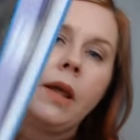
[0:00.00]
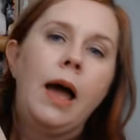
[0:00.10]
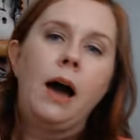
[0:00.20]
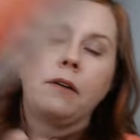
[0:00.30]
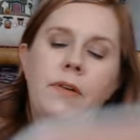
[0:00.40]

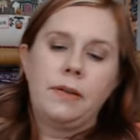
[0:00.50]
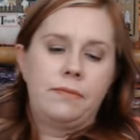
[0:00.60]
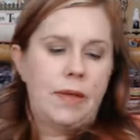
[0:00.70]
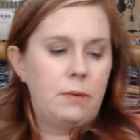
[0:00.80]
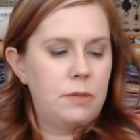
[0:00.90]
out of it.
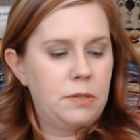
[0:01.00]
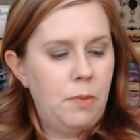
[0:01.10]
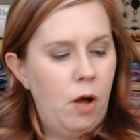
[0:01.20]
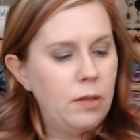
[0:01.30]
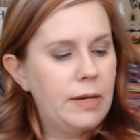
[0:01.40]
That was some
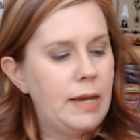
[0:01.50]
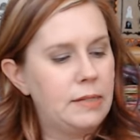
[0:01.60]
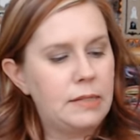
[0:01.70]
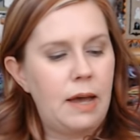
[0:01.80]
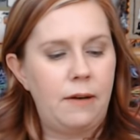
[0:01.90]
holiday
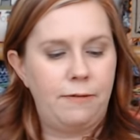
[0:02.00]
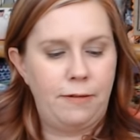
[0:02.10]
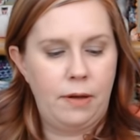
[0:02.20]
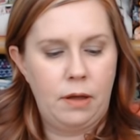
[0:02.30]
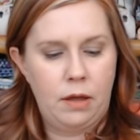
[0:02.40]
stuff.
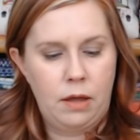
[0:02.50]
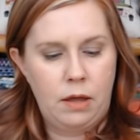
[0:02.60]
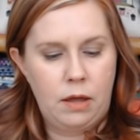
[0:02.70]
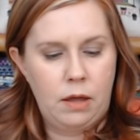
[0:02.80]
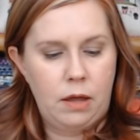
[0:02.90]

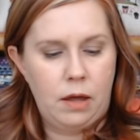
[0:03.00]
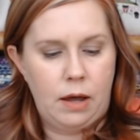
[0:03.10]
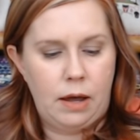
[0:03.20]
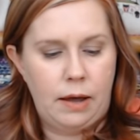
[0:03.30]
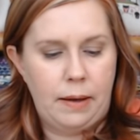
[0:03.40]

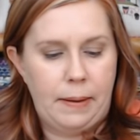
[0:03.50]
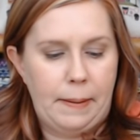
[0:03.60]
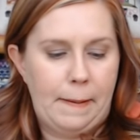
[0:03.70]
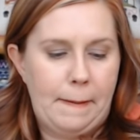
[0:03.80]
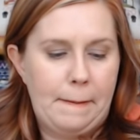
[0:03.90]

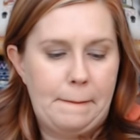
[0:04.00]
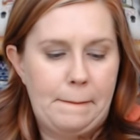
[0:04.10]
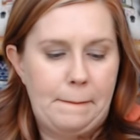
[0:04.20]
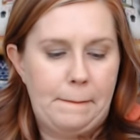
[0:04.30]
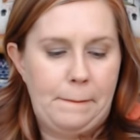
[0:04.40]

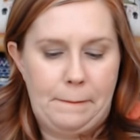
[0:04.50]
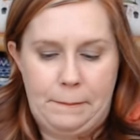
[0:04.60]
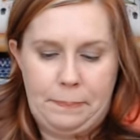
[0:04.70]
Um,